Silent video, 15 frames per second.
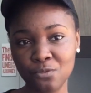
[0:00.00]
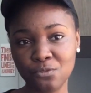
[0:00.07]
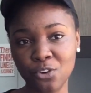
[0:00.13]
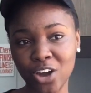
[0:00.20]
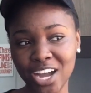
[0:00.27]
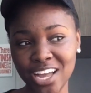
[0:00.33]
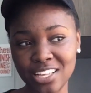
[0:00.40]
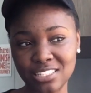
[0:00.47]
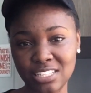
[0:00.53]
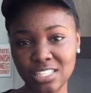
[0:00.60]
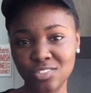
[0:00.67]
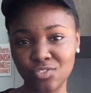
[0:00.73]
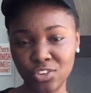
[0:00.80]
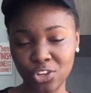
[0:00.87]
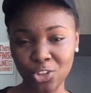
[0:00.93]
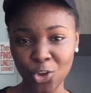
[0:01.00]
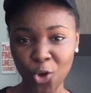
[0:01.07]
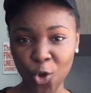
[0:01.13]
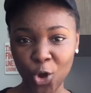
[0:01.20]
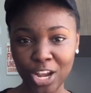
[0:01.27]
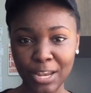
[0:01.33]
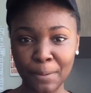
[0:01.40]
focus this
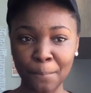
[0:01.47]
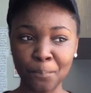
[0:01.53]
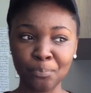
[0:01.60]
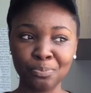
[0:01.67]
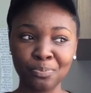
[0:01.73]
video on